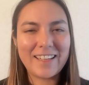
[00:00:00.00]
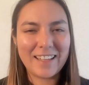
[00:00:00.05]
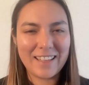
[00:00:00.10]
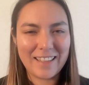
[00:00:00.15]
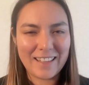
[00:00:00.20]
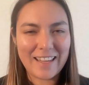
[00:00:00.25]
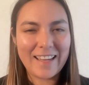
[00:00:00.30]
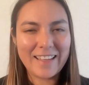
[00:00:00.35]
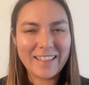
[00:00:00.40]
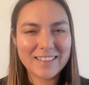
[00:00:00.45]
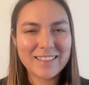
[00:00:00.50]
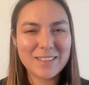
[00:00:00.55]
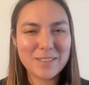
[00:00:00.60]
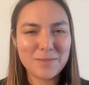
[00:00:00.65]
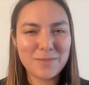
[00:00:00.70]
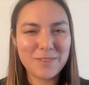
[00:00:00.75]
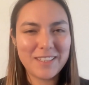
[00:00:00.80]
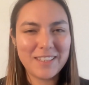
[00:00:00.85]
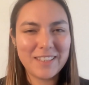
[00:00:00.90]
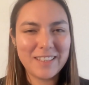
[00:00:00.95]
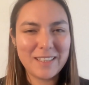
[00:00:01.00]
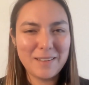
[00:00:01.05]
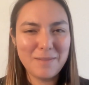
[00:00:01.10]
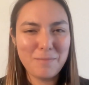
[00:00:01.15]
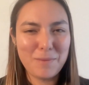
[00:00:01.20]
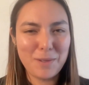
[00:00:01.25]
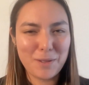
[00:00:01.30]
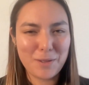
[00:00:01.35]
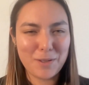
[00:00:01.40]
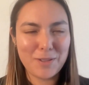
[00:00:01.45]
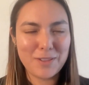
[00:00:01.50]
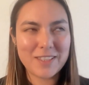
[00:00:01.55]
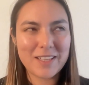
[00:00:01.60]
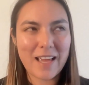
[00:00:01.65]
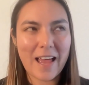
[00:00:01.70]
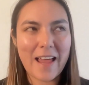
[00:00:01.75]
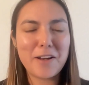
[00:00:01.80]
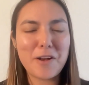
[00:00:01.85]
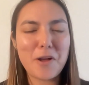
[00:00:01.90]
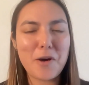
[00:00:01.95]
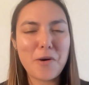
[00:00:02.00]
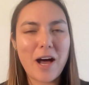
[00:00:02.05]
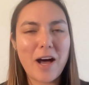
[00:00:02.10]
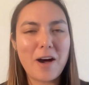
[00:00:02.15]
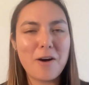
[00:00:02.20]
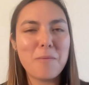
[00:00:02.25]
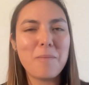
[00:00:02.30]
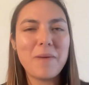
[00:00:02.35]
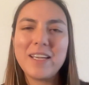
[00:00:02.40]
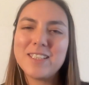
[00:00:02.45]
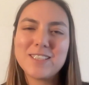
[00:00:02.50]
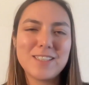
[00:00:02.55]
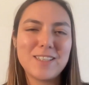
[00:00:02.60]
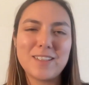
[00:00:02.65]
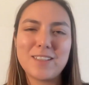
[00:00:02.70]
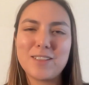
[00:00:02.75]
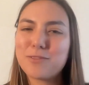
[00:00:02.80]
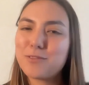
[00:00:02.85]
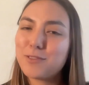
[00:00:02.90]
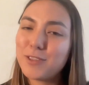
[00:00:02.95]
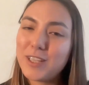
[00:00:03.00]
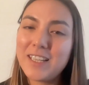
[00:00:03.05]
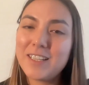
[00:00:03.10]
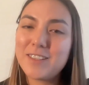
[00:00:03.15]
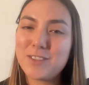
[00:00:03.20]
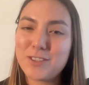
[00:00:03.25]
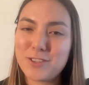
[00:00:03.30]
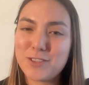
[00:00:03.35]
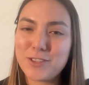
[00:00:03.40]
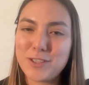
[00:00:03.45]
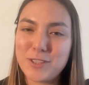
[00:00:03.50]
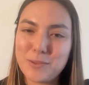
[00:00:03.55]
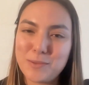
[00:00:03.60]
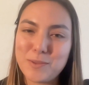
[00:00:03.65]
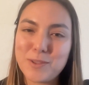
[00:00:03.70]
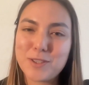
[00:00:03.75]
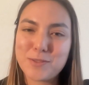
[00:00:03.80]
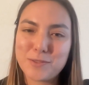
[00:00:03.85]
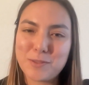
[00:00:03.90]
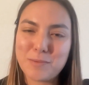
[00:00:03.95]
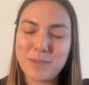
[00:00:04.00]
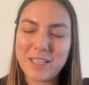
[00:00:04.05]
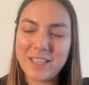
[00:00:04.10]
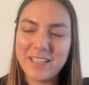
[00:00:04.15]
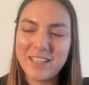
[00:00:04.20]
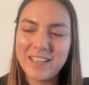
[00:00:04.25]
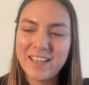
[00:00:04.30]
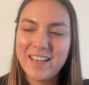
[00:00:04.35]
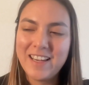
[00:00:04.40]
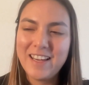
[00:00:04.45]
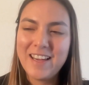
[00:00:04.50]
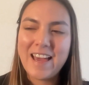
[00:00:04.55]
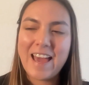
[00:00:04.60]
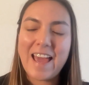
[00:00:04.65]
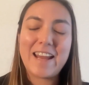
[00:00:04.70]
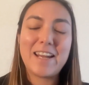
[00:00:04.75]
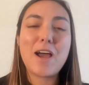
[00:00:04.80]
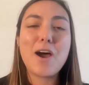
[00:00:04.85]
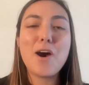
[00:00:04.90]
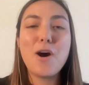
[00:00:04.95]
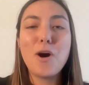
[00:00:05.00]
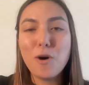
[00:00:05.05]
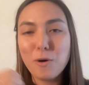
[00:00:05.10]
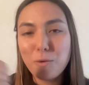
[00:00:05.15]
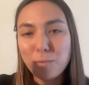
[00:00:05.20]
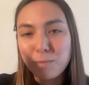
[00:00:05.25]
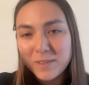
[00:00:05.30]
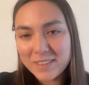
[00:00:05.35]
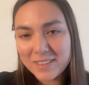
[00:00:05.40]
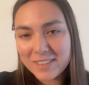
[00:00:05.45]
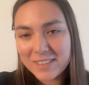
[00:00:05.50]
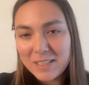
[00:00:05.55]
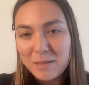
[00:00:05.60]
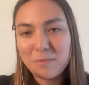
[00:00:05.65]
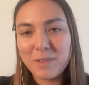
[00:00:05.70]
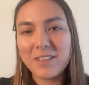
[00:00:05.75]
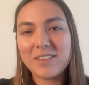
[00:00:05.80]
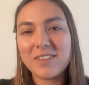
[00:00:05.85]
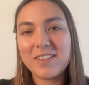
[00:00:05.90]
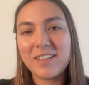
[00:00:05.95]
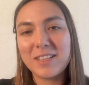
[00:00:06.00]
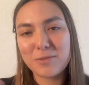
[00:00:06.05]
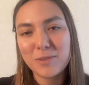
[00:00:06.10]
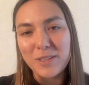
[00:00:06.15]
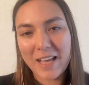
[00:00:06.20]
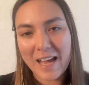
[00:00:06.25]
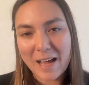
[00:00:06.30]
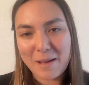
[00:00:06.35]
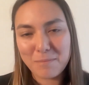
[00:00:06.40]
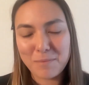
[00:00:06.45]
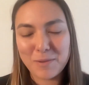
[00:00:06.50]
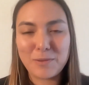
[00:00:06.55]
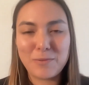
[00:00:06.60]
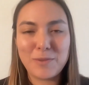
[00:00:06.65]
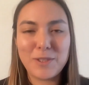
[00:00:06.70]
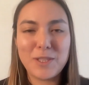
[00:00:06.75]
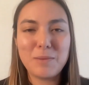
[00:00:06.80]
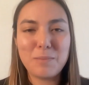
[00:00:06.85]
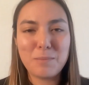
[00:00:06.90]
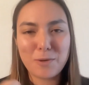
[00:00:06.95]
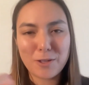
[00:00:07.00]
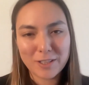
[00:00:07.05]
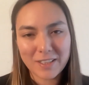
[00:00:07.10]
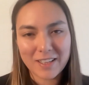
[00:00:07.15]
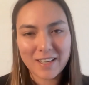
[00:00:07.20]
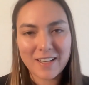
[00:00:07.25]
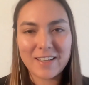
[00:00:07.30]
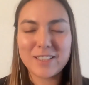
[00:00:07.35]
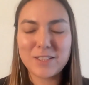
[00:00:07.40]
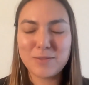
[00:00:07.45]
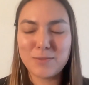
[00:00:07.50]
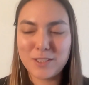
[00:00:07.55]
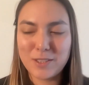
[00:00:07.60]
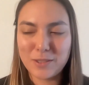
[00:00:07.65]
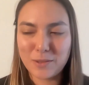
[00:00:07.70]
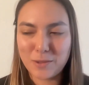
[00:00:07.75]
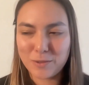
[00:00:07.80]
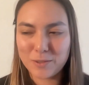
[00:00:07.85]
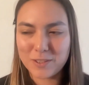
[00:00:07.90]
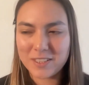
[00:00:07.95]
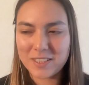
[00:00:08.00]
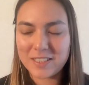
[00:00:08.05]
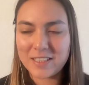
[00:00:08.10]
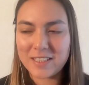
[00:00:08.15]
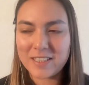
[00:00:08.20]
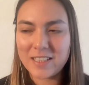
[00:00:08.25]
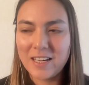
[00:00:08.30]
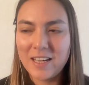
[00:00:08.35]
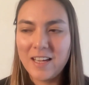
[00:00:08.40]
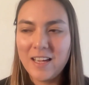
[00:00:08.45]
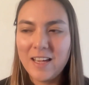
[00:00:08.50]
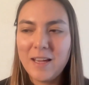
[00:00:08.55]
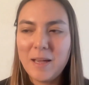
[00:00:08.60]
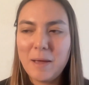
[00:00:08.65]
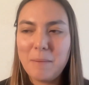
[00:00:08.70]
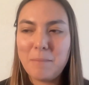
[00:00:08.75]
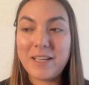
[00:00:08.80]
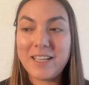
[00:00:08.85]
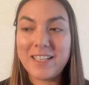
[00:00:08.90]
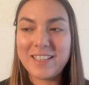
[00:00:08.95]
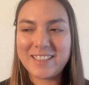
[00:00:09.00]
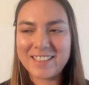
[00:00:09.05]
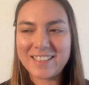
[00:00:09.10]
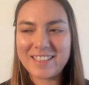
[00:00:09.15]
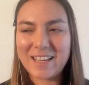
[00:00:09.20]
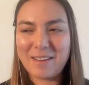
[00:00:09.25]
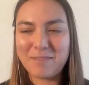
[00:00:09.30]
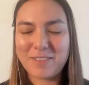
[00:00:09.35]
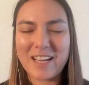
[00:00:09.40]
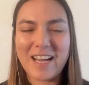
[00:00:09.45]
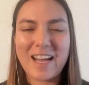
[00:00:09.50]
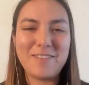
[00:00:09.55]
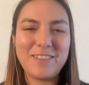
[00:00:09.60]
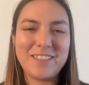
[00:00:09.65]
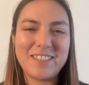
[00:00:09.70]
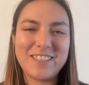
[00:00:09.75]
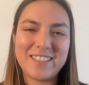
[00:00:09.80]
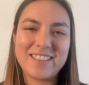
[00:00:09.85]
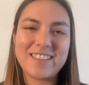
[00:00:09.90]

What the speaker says: like this feeling because I know how amazing the freelance journey was for me. And I hope that similar things will happen with the podcast, with the courses. But at the same time, it's this